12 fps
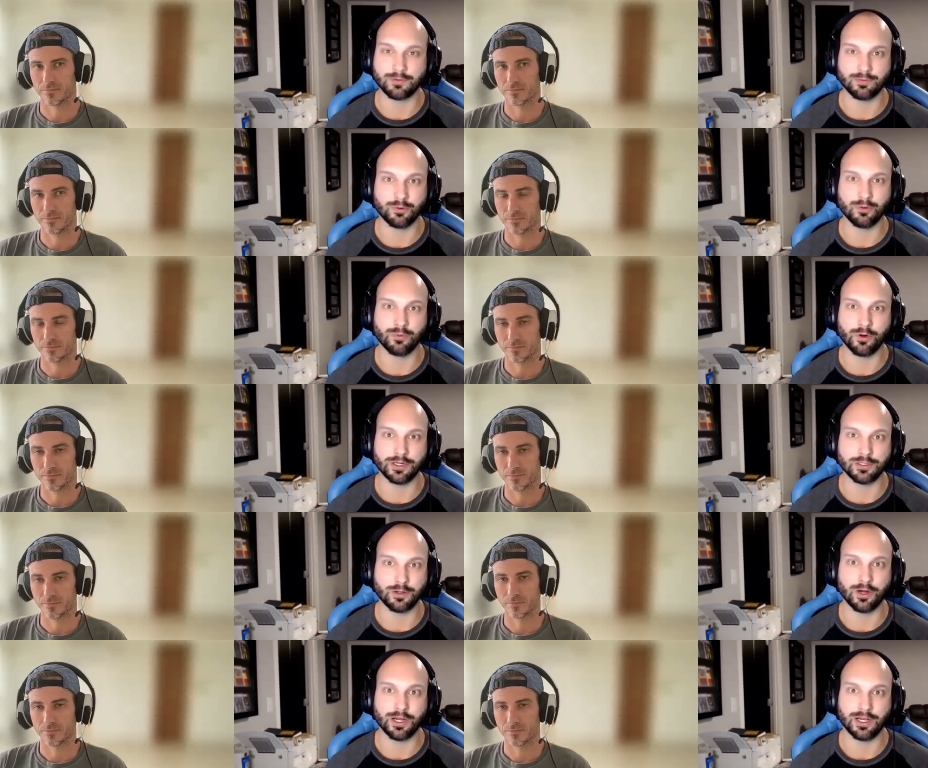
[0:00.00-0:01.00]
Speaker 1: after bull market
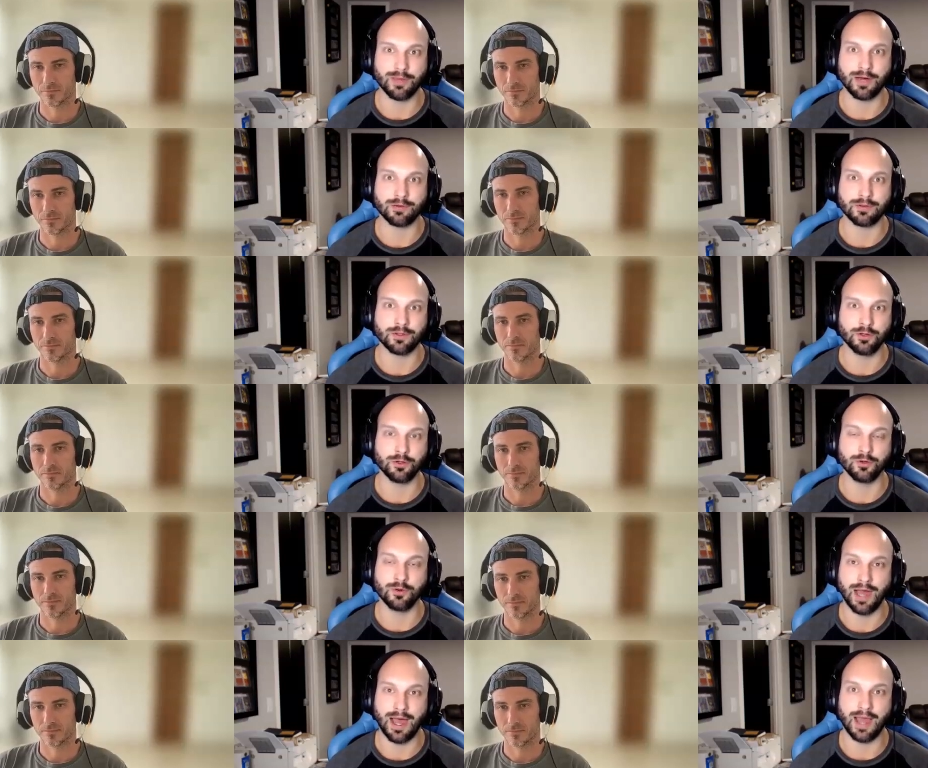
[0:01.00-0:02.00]
talking about the
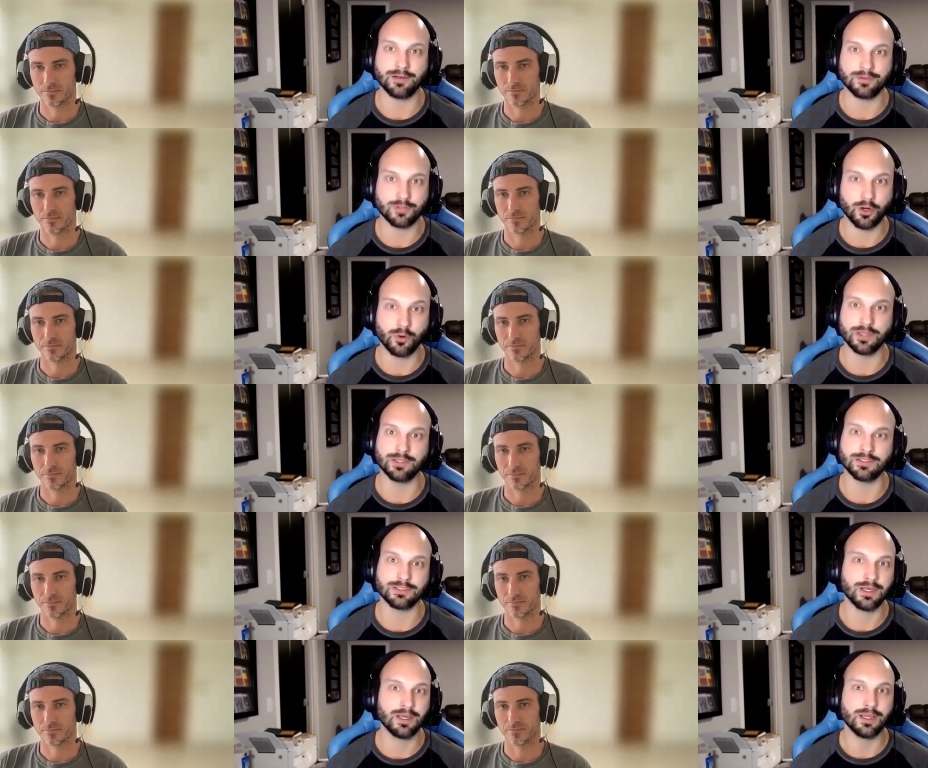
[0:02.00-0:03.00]
new hot
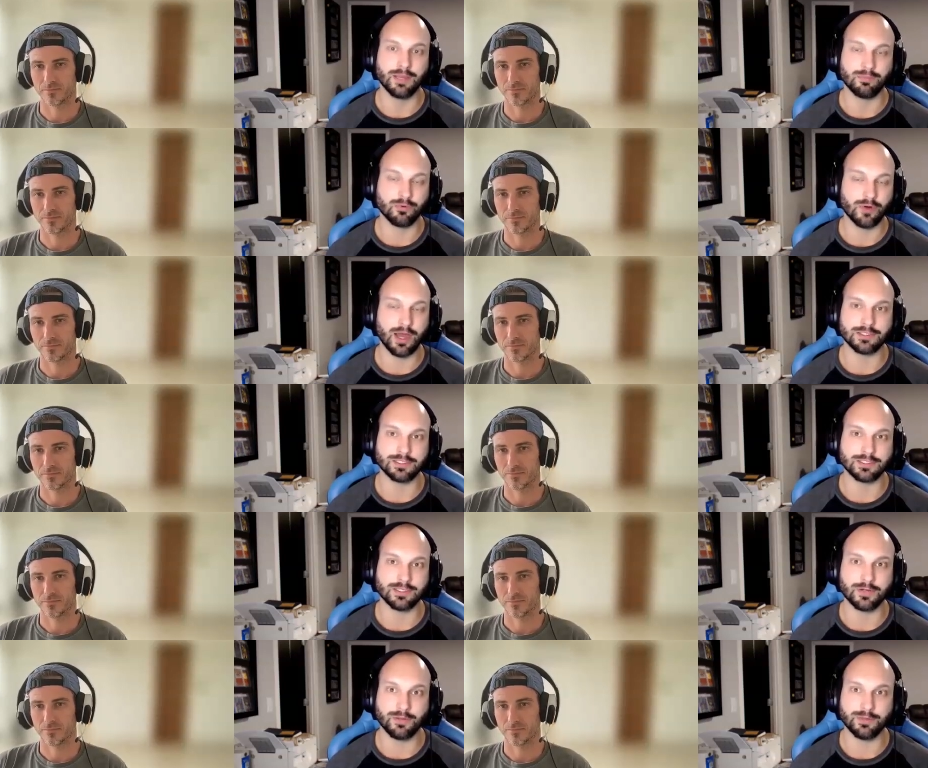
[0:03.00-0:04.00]
tokens and projects
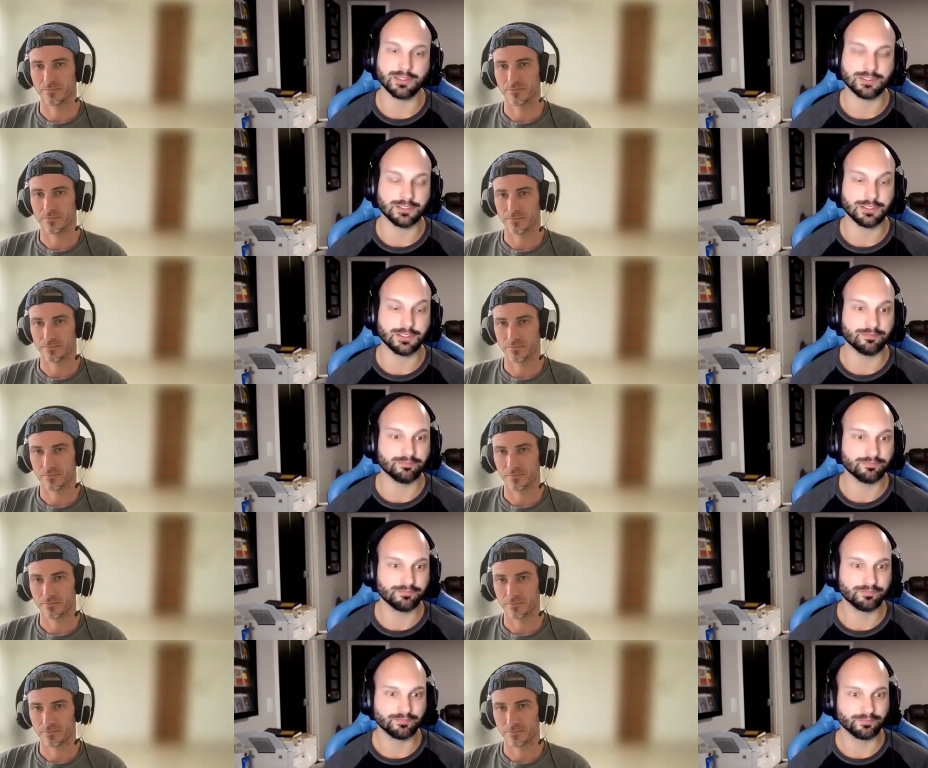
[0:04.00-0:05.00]
that are coming to the scene.
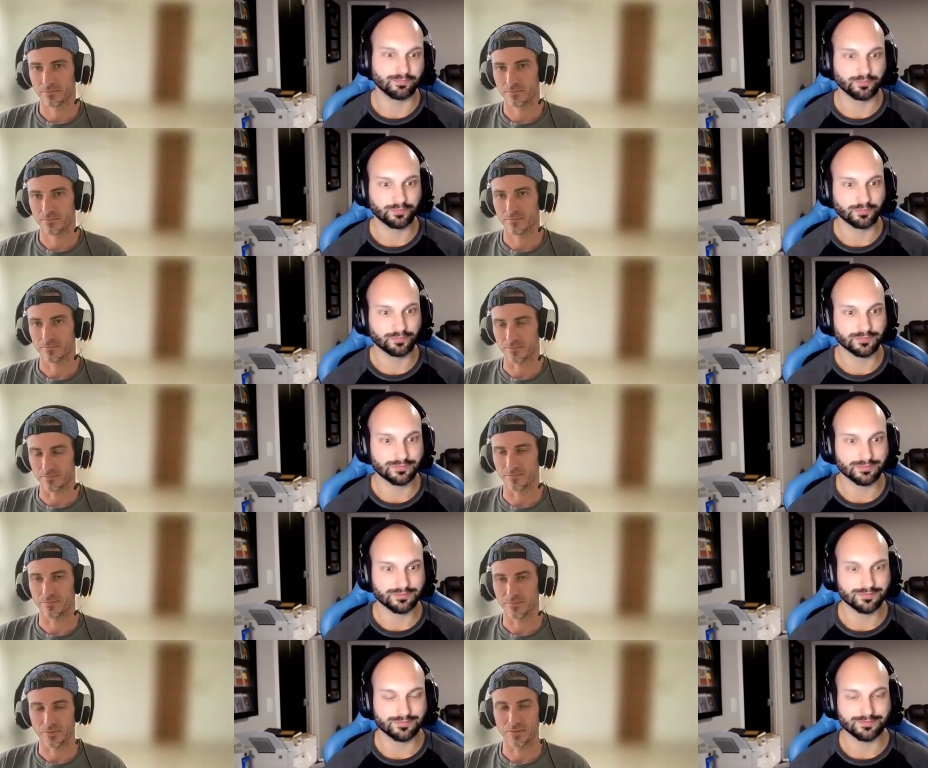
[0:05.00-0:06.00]
Speaker 2: Mm,
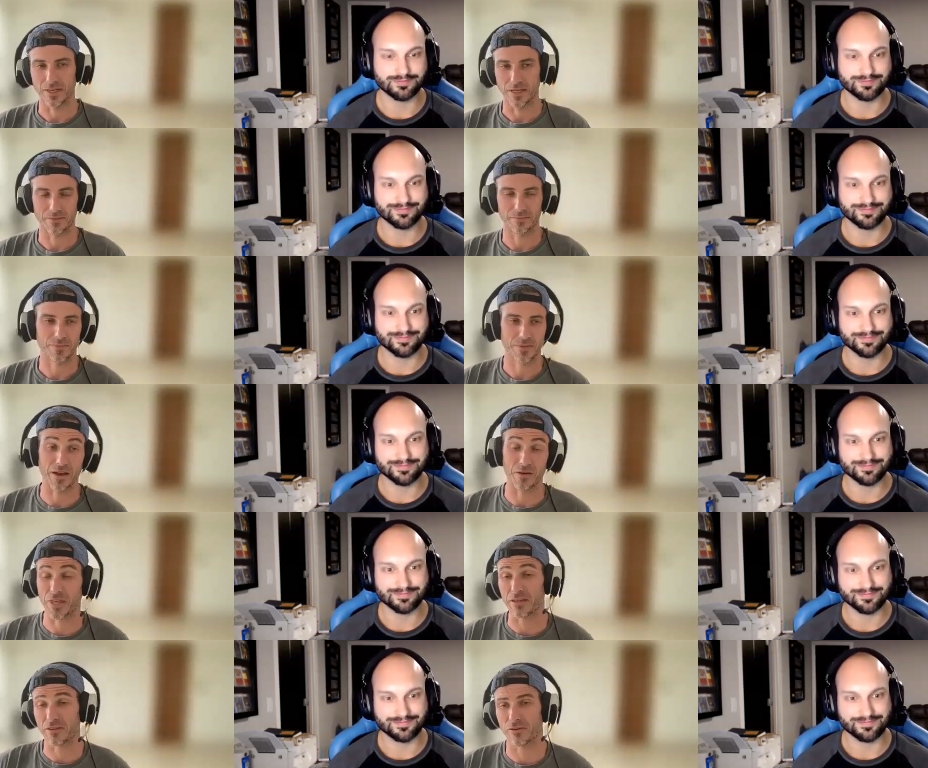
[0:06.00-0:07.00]
yeah.
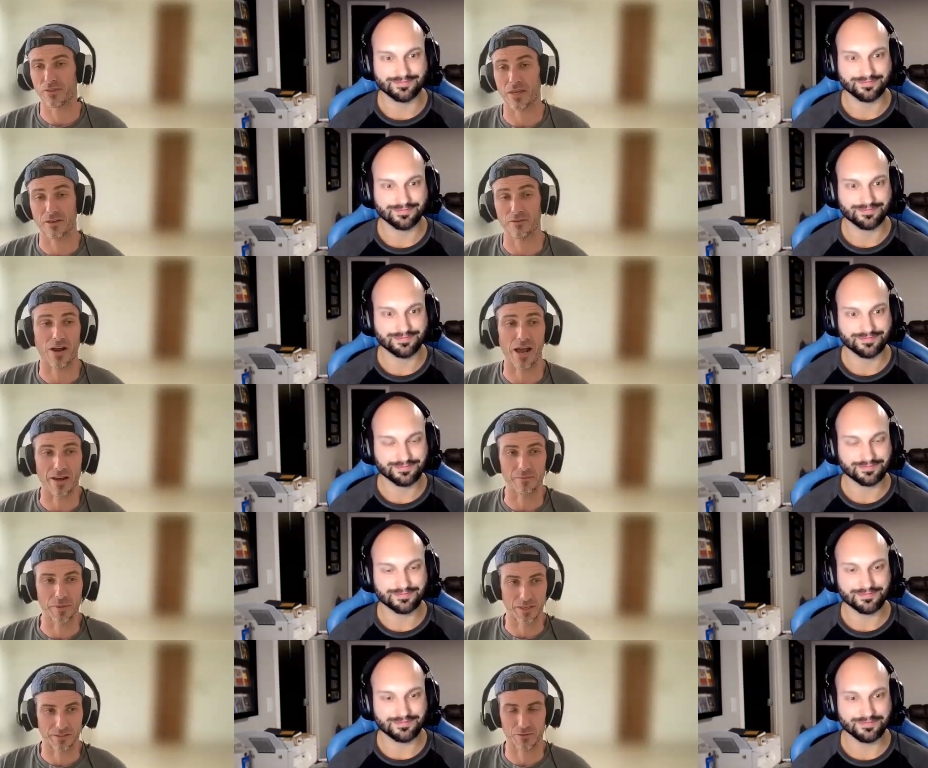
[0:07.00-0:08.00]
Thank you. Thank you for having
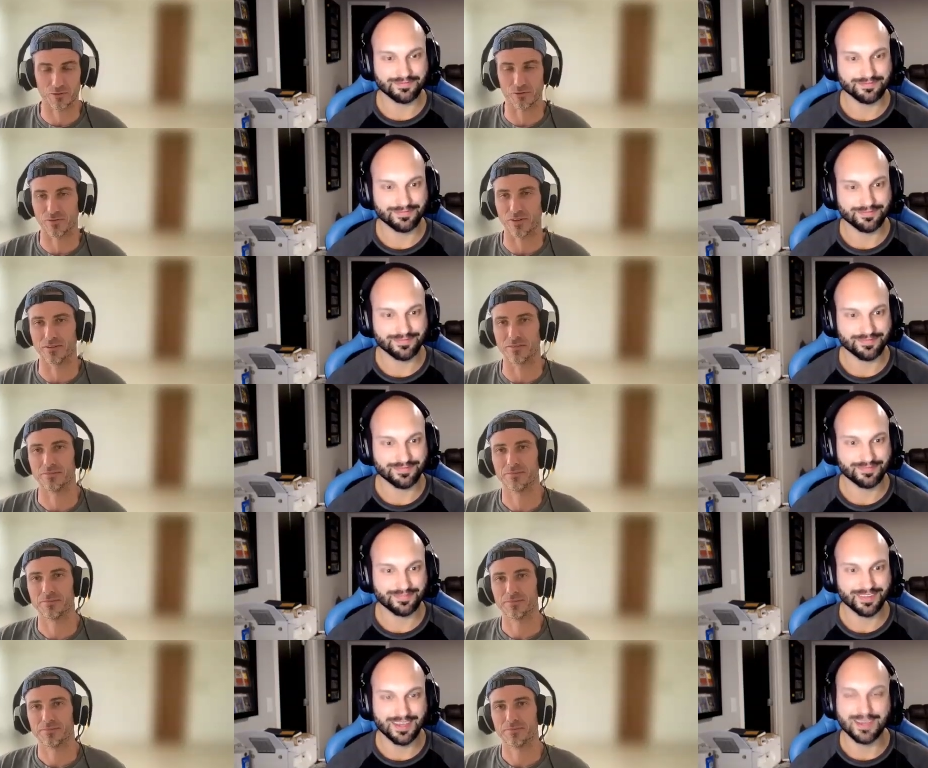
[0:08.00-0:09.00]
me, Nick. This was fun.
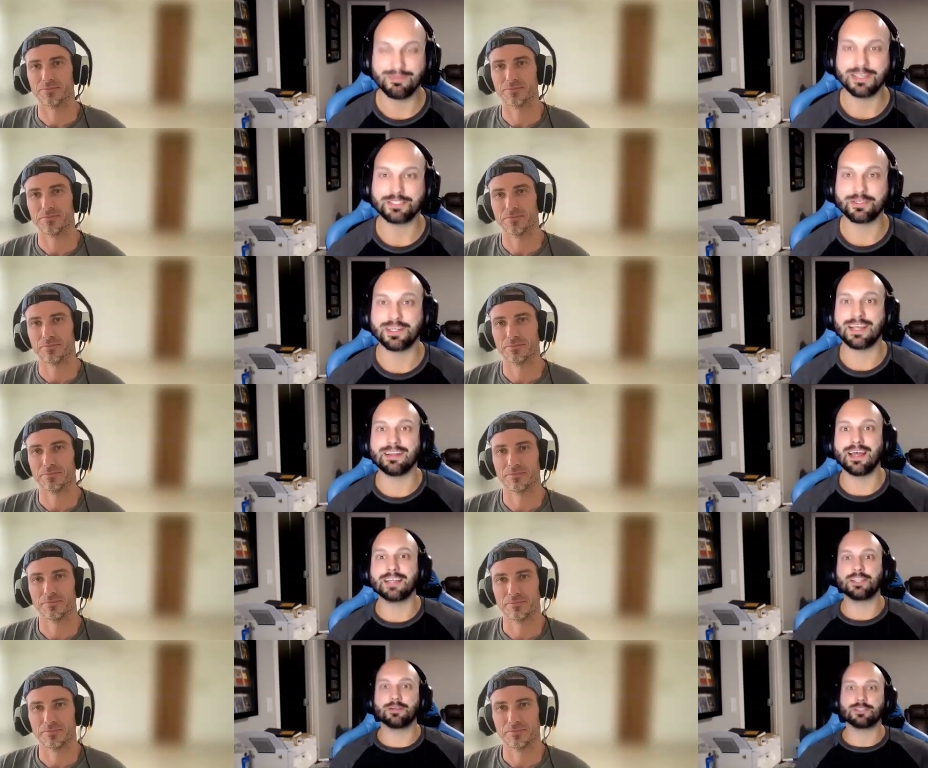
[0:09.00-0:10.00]
Speaker 1: Make sure to hit that
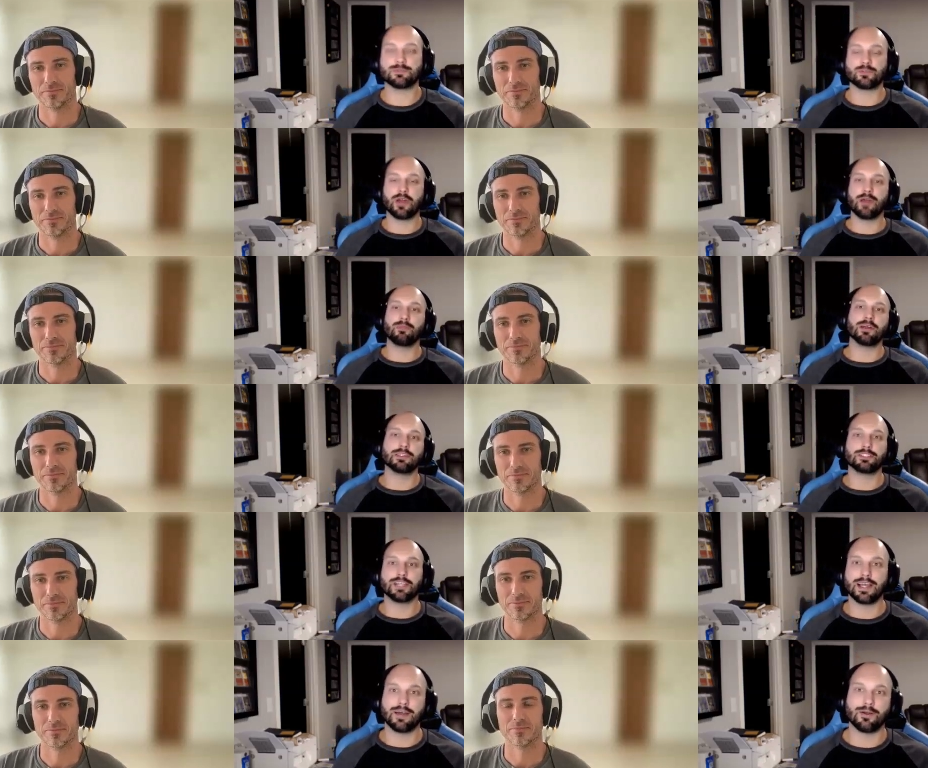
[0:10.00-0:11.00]
like, share, and subscribe button.
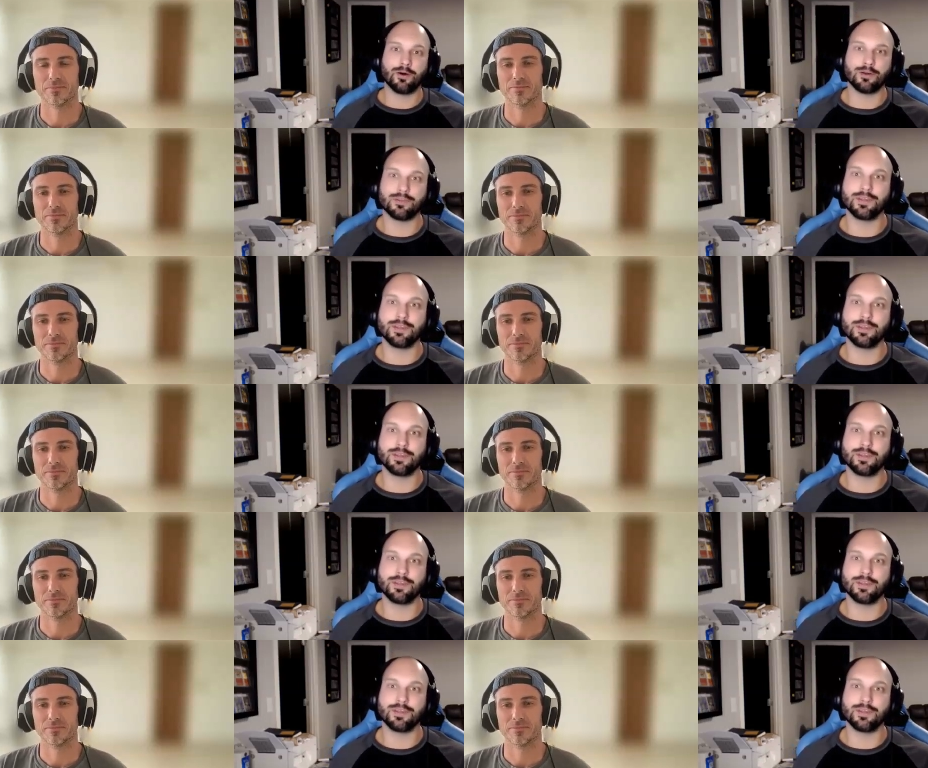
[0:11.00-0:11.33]
Check out all